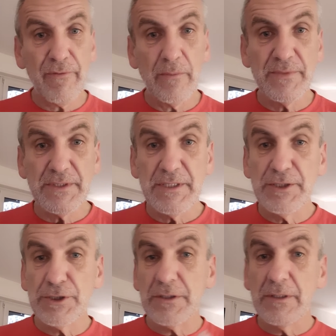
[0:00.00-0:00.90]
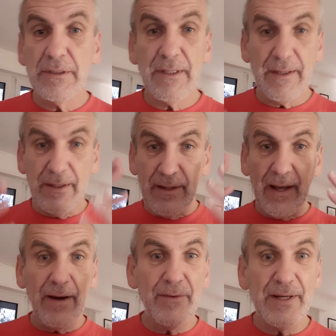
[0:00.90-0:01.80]
from the digital
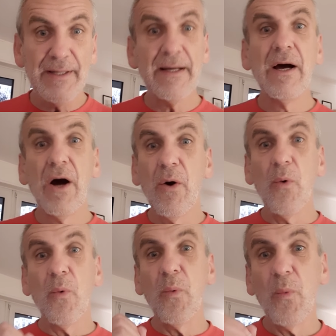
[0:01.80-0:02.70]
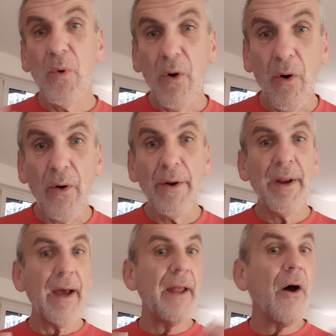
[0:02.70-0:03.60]
area, on
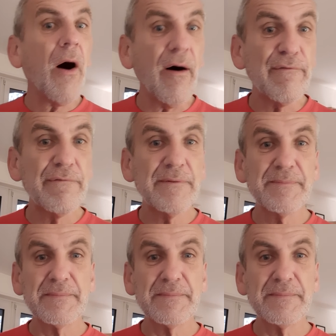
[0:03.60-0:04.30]
and off.